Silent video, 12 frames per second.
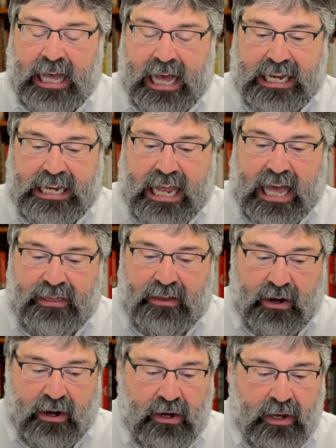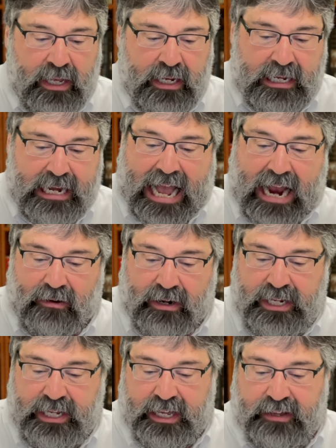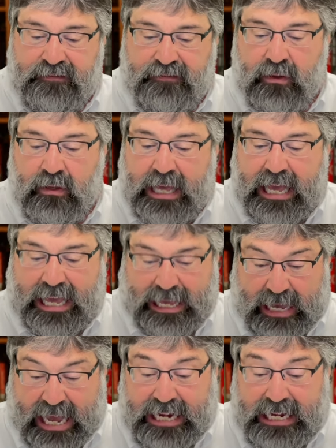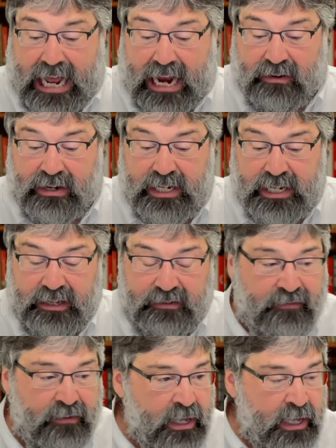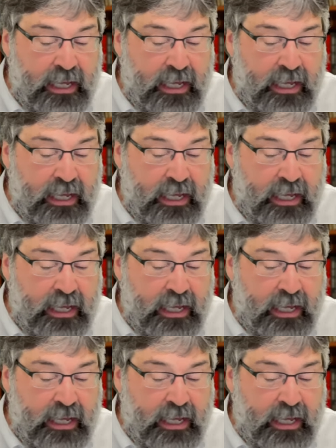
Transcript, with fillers: another narrative, a narrative,